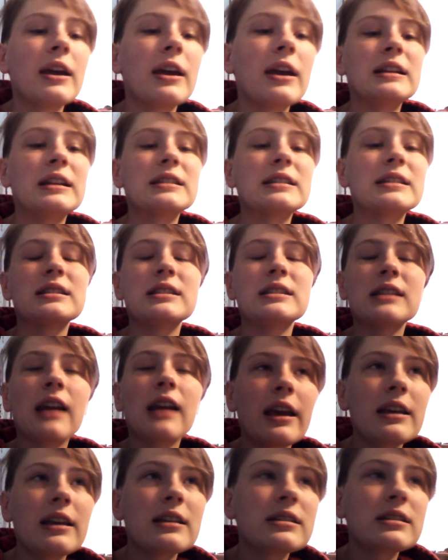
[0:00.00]
and it's
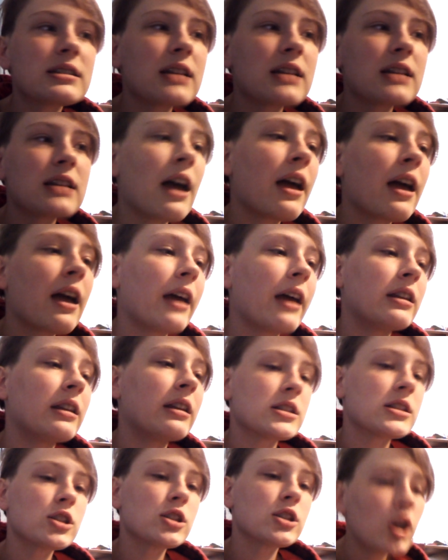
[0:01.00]
nice and
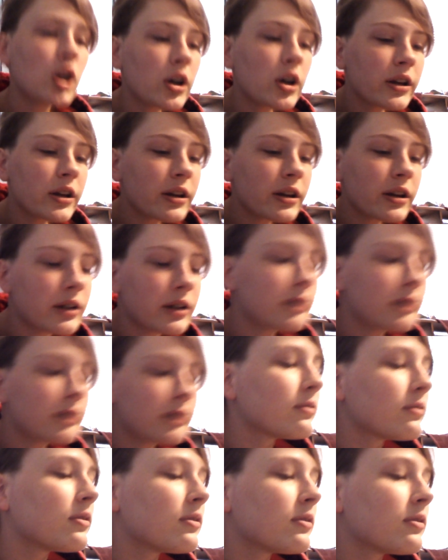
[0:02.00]
it's good.
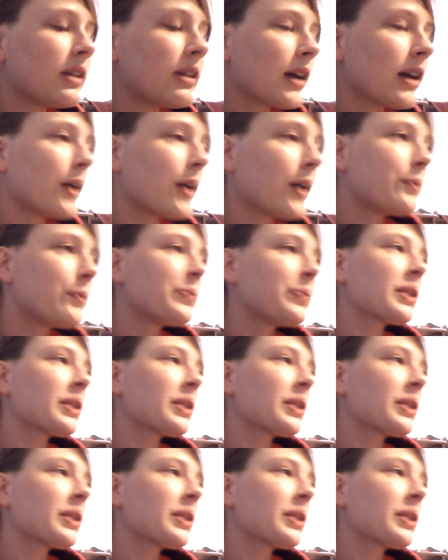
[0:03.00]
Yeah.